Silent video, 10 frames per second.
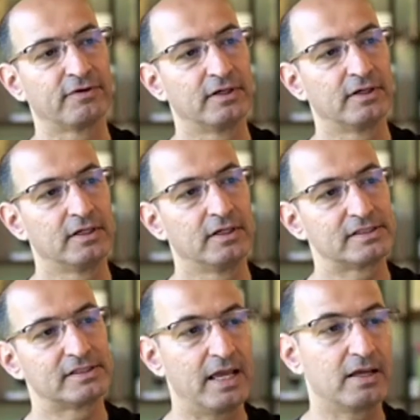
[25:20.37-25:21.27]

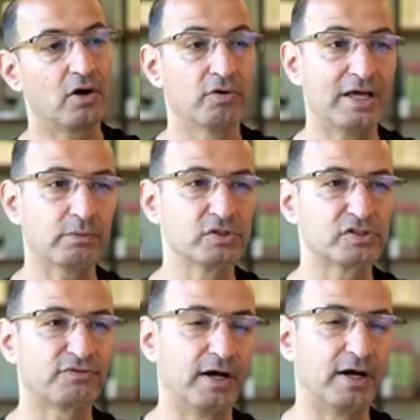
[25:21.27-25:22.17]
saying, oh, that was
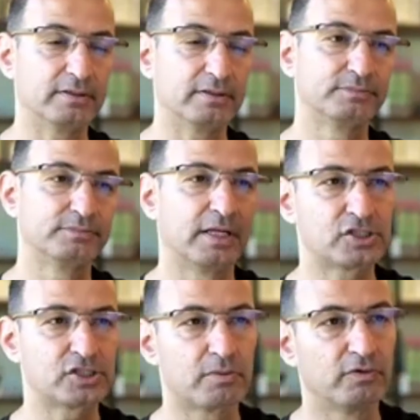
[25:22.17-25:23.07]
fun, let's on
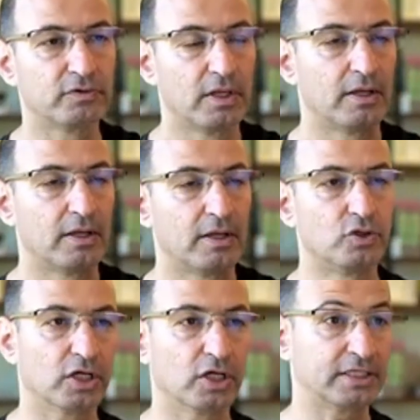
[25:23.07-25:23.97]
move. You're not
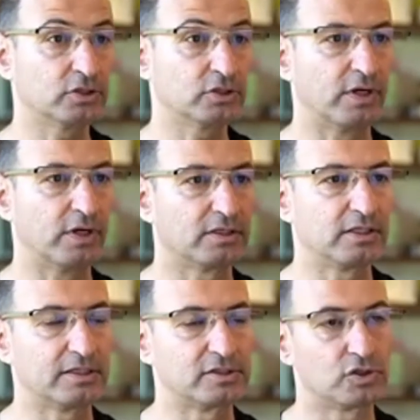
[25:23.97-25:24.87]
integrating things.
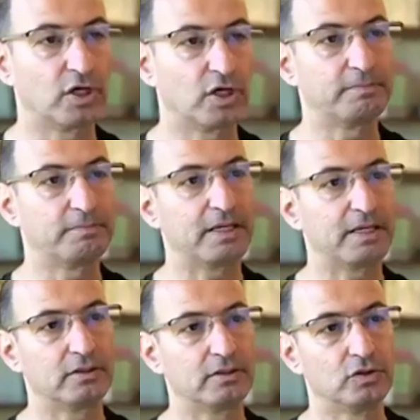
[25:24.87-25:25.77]
You're not
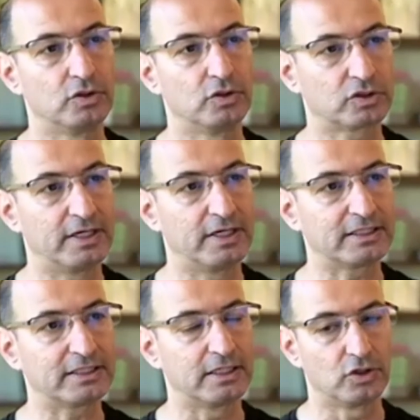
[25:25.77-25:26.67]
connecting.
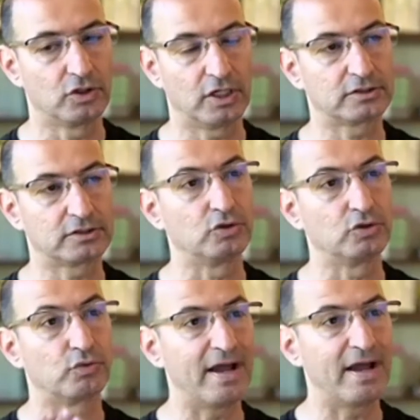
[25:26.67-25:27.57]
You're not
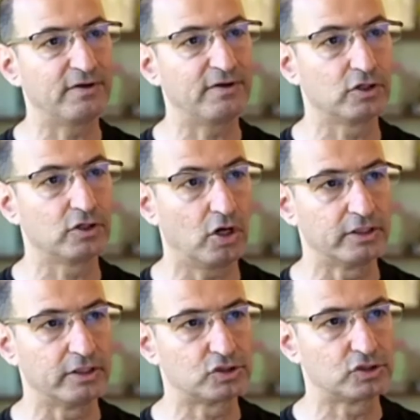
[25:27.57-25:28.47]
deriving knowledge
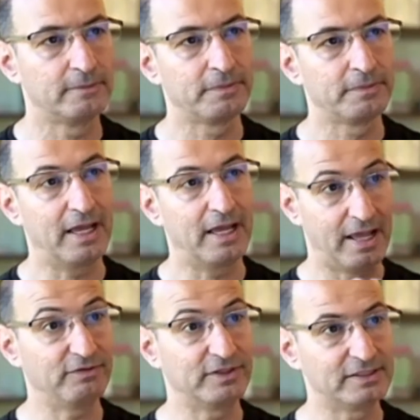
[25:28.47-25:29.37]
and
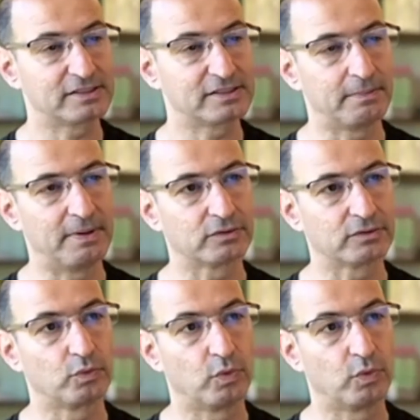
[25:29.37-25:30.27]
evidence about
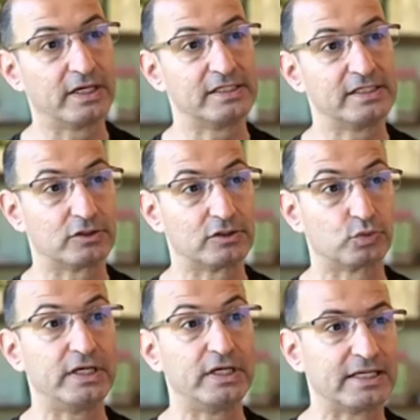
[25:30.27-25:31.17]
what it is that really
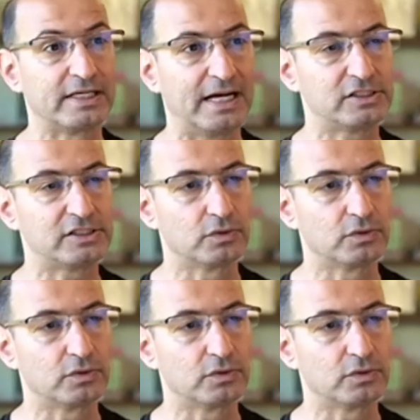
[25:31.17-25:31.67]
ignites you.